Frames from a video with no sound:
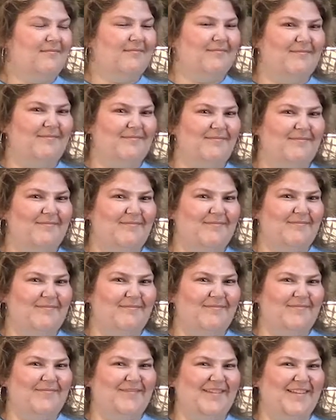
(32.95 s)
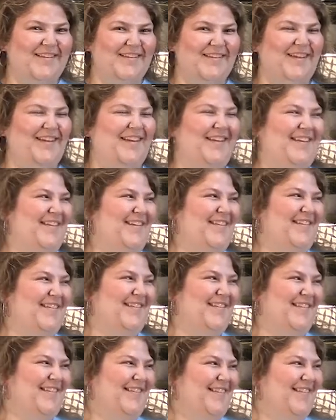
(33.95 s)

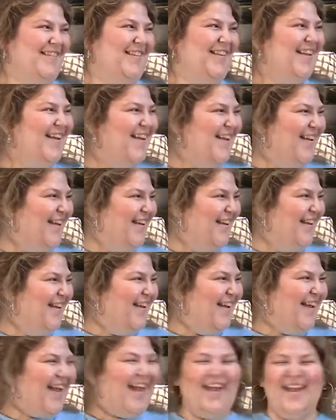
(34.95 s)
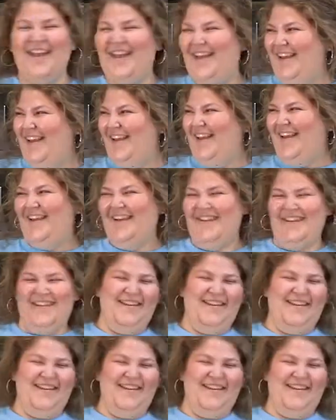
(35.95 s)
No words are spoken by the person on screen.